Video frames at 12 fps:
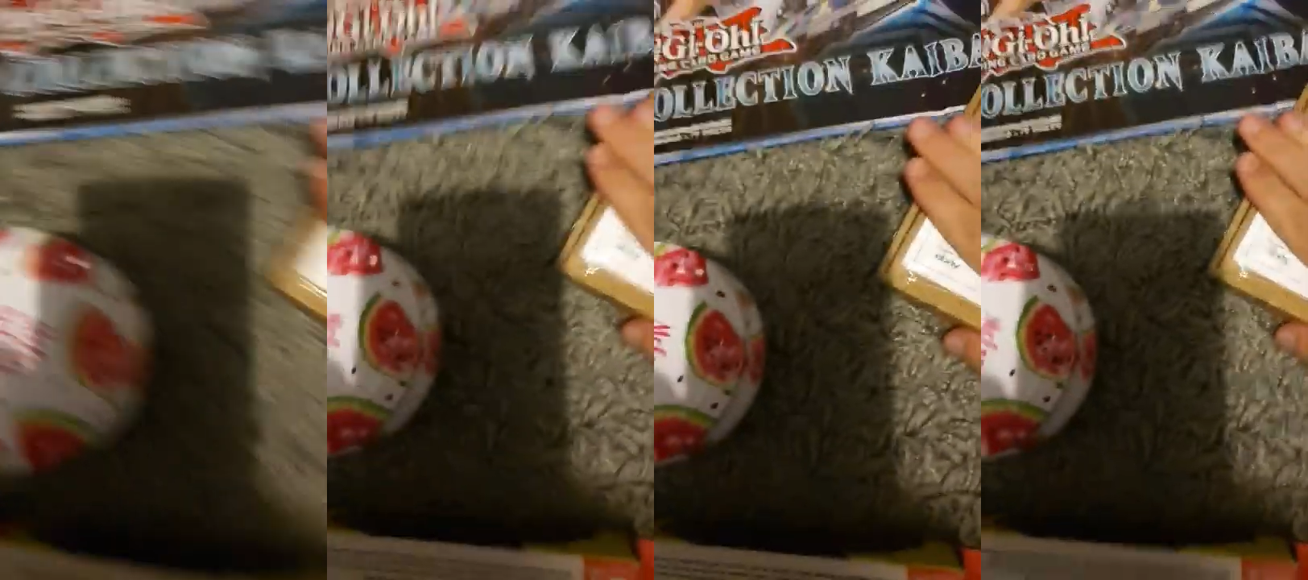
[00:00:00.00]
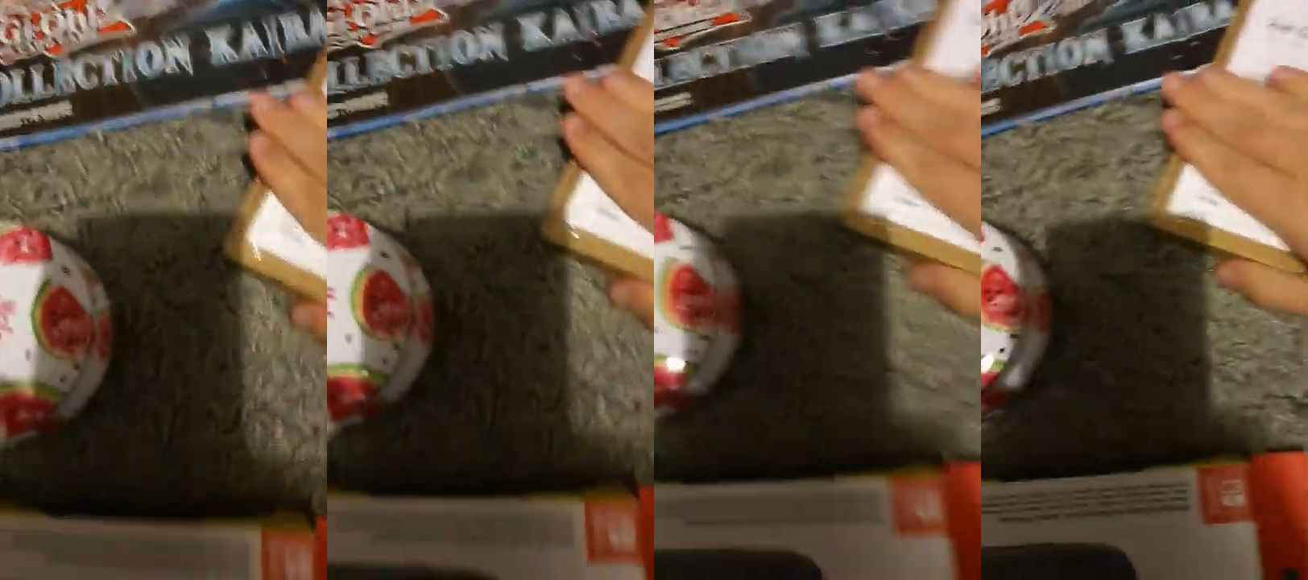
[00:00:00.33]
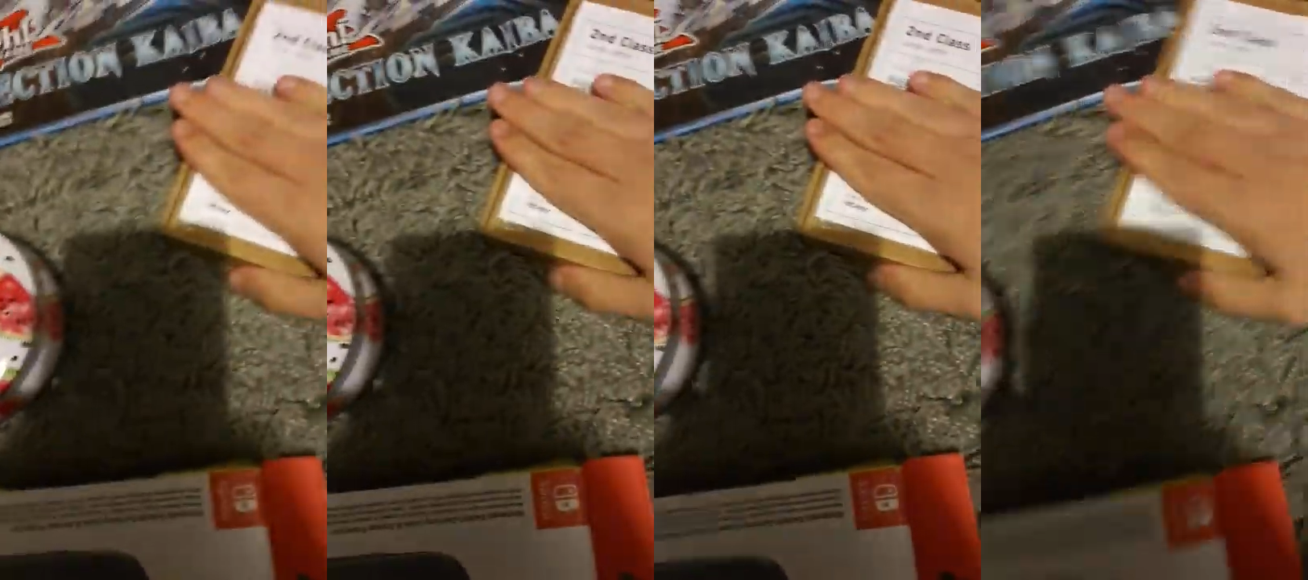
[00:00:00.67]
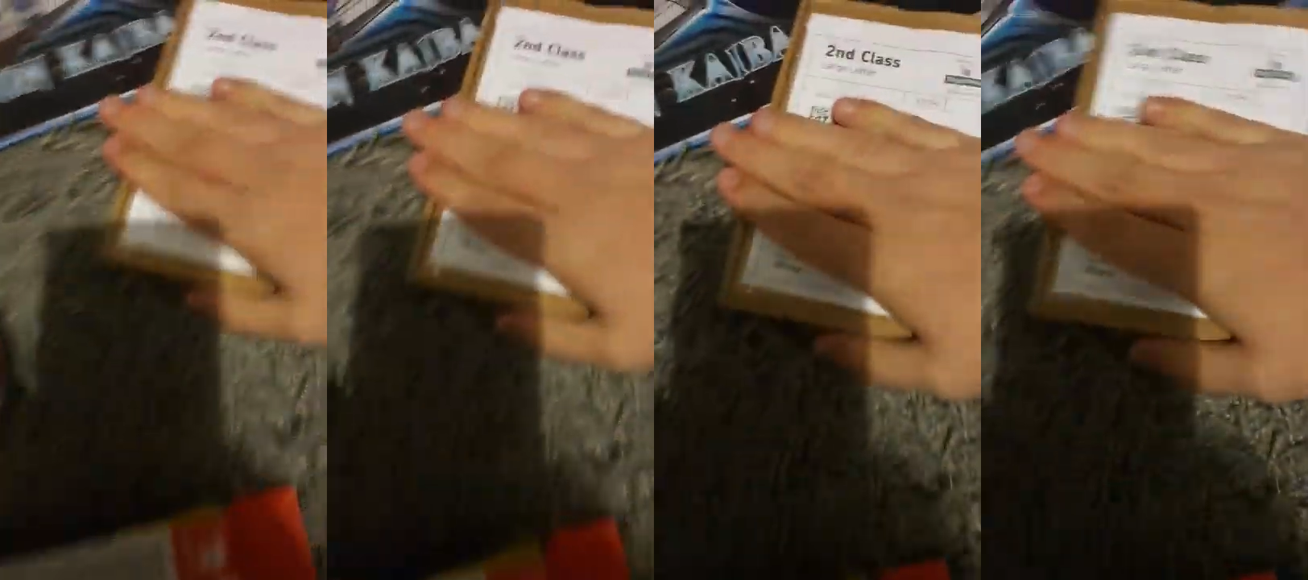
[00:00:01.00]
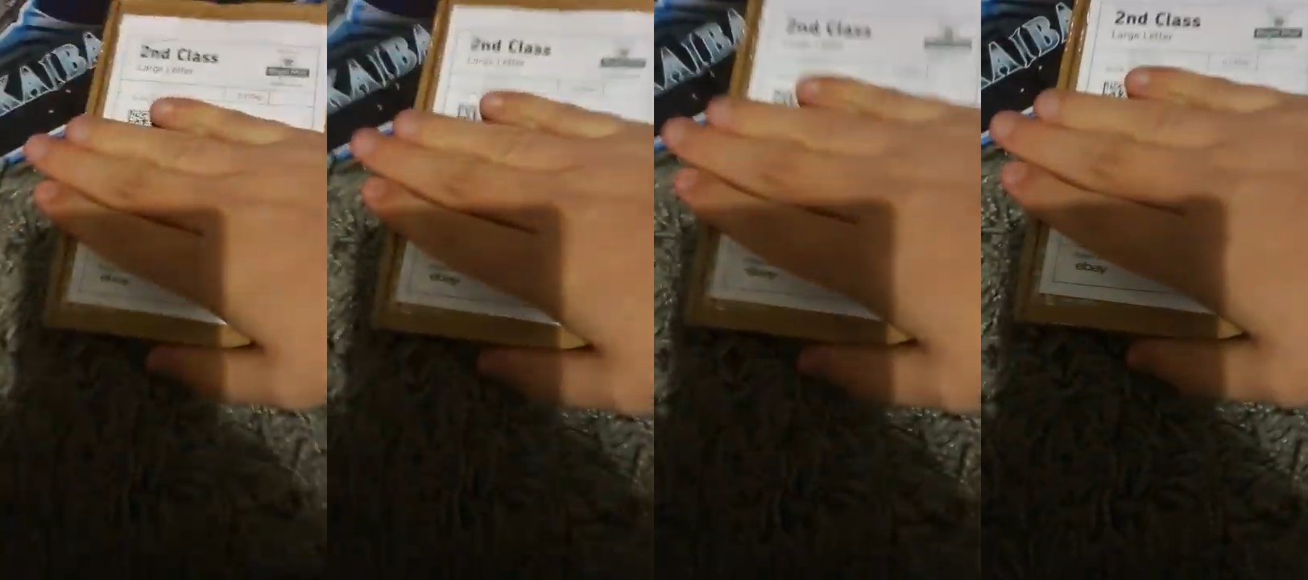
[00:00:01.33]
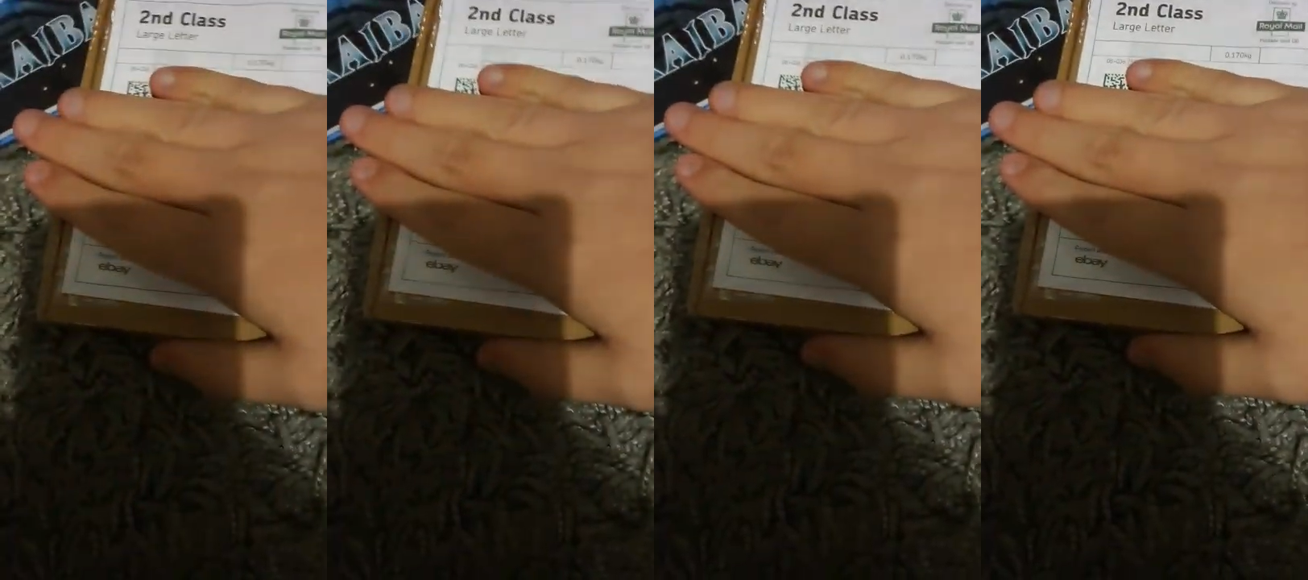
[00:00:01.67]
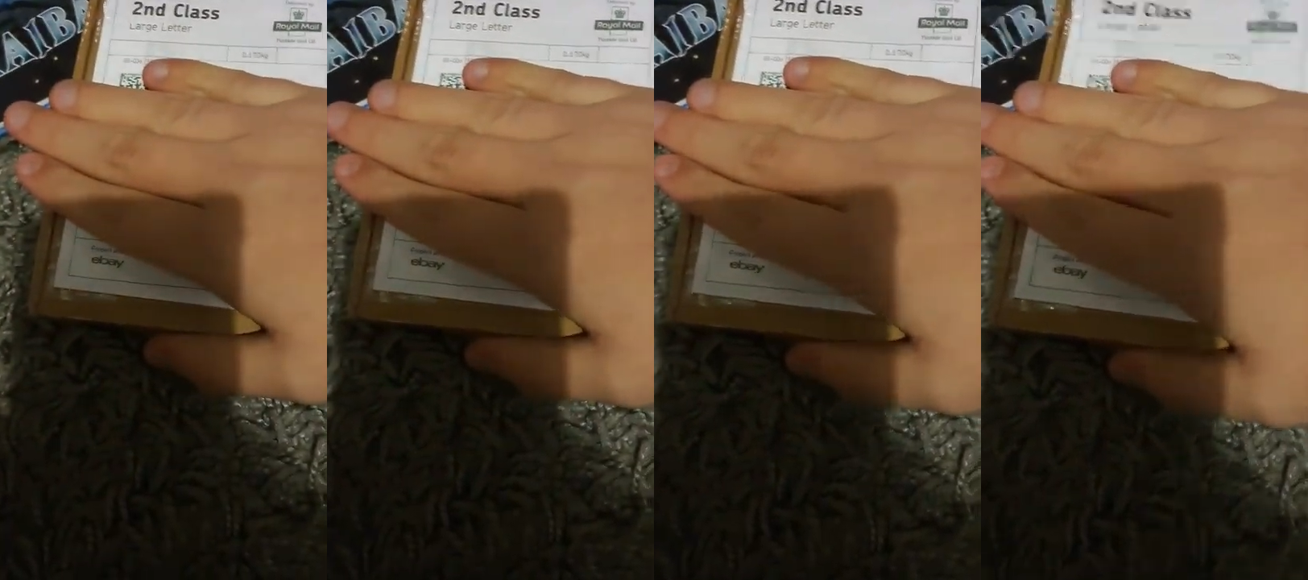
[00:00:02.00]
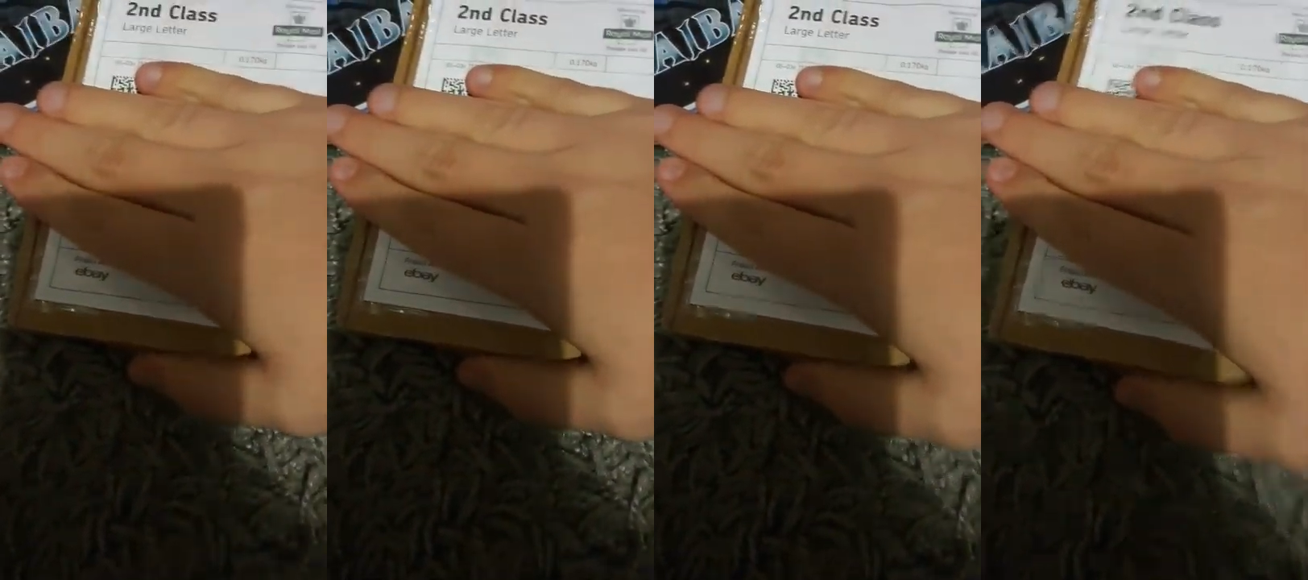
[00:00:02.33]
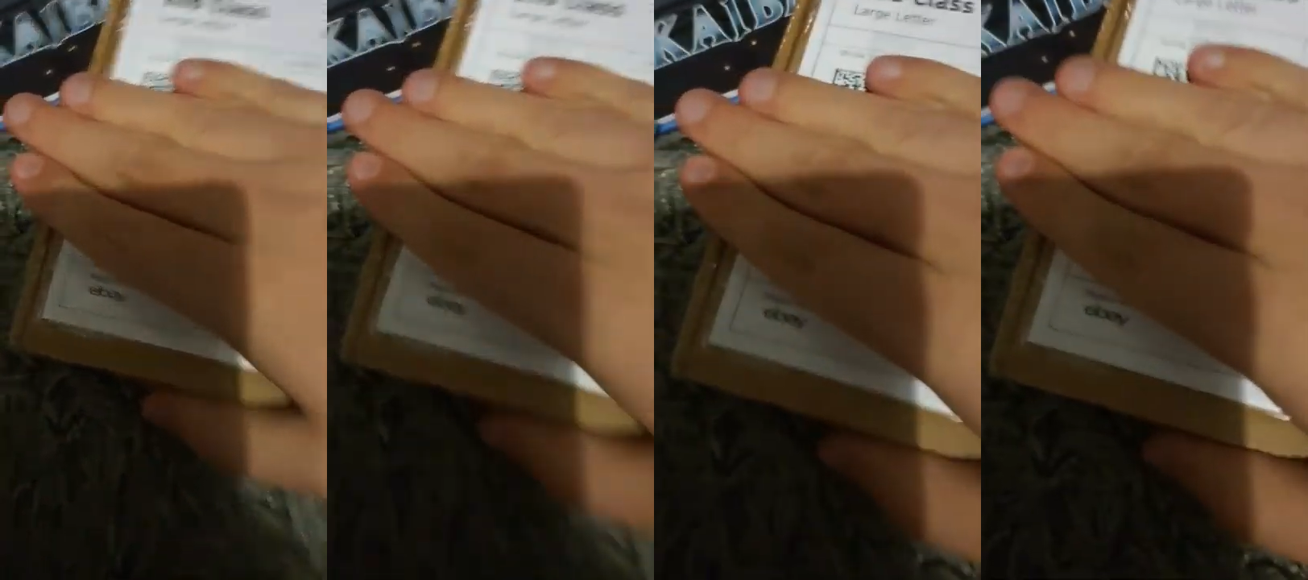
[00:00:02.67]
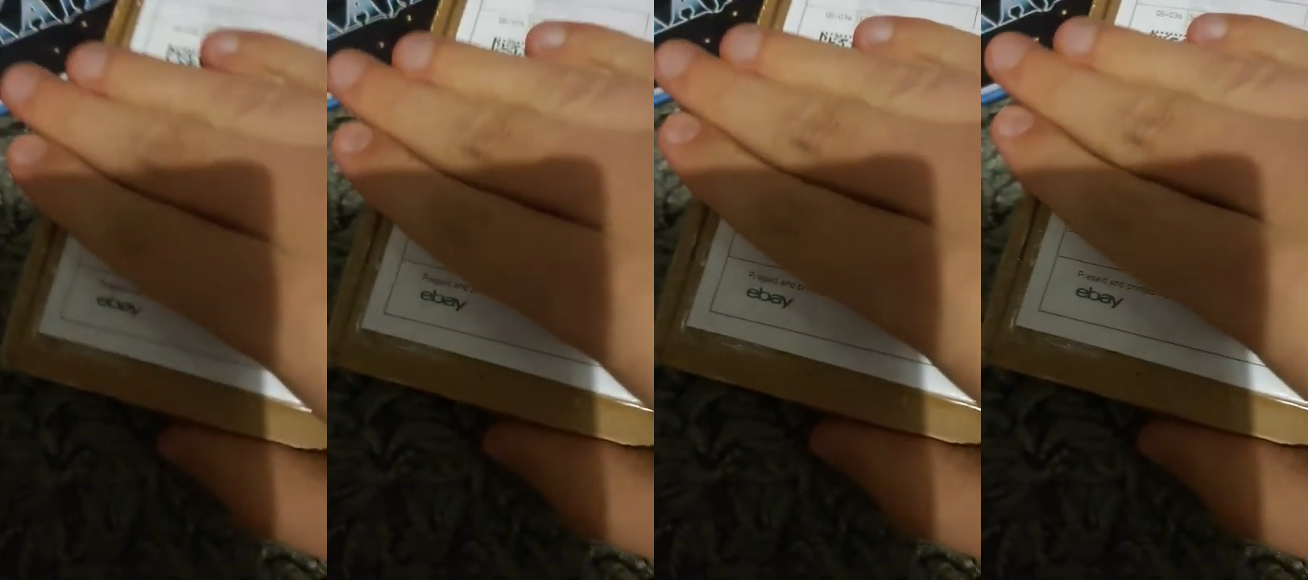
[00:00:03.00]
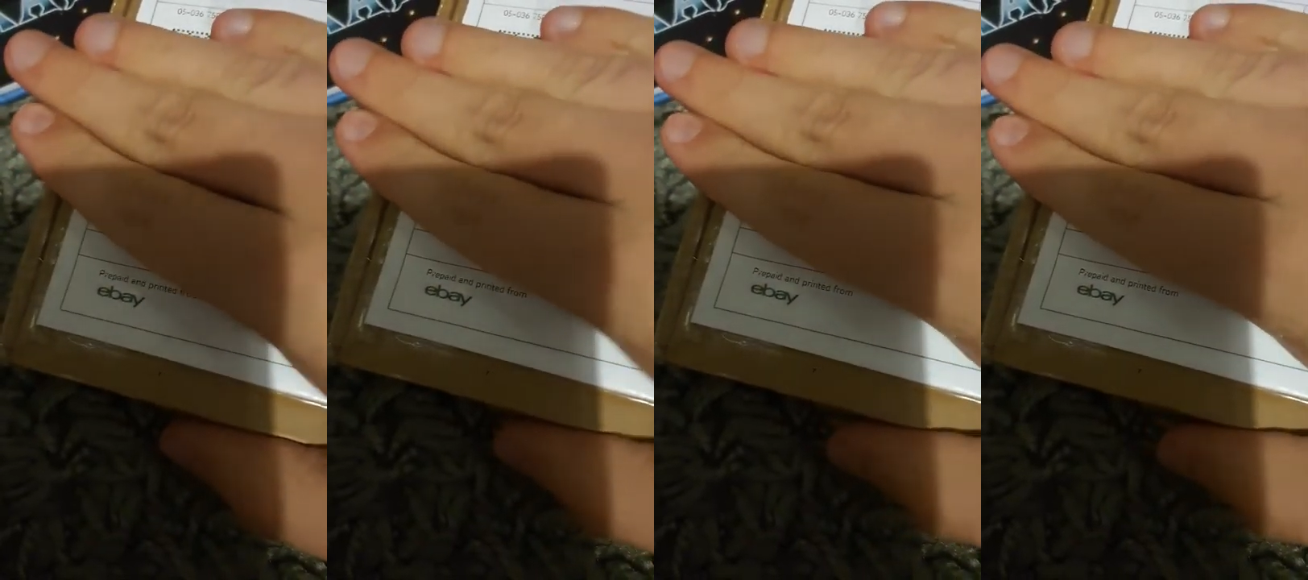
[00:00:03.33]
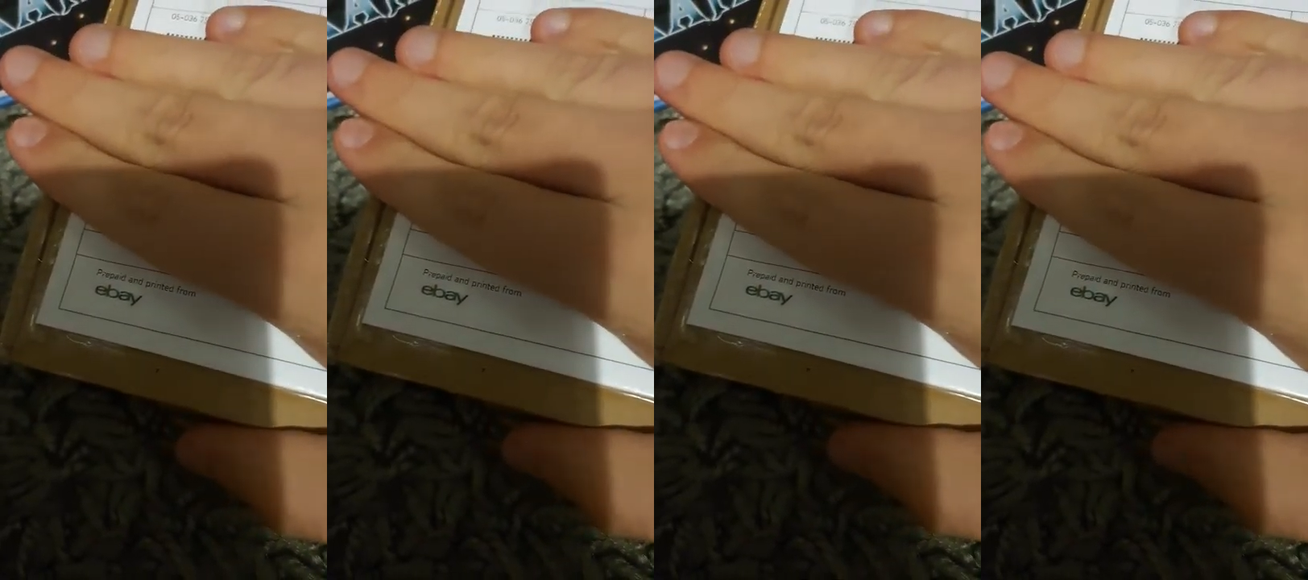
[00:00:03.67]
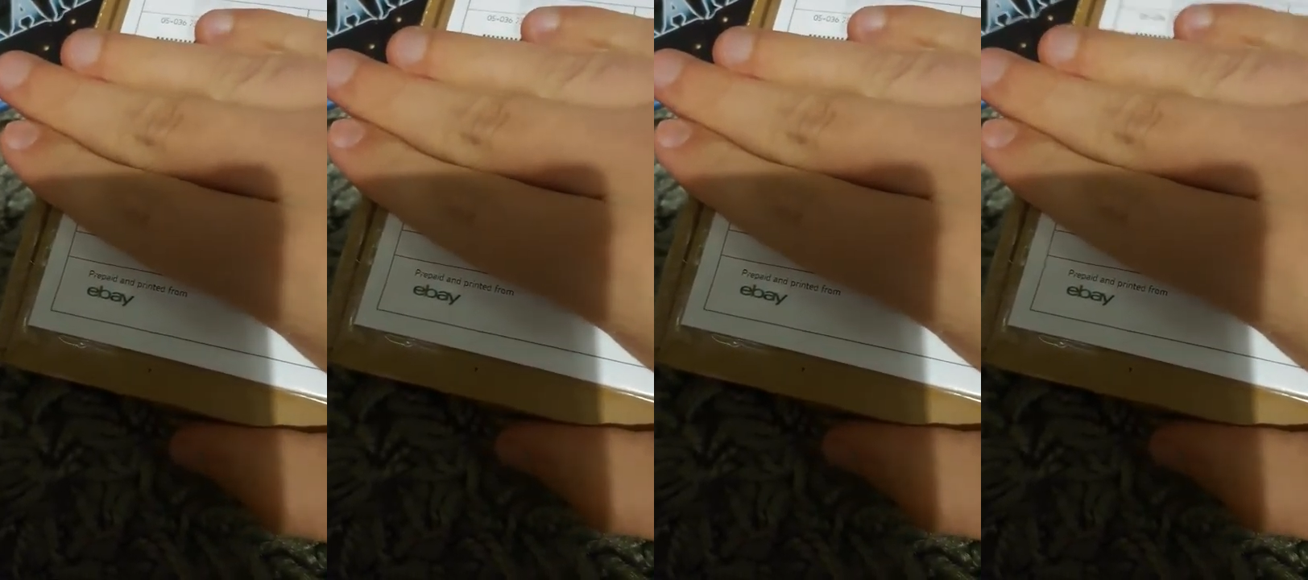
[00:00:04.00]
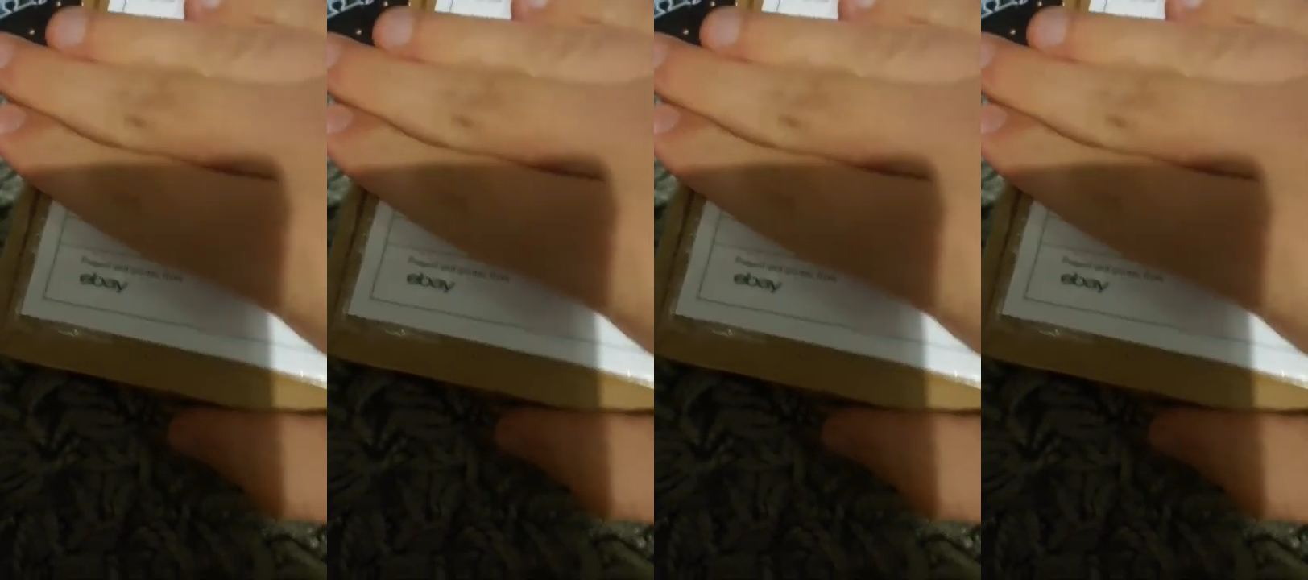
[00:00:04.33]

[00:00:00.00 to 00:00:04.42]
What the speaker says: No face is visible, so there are no lips to read.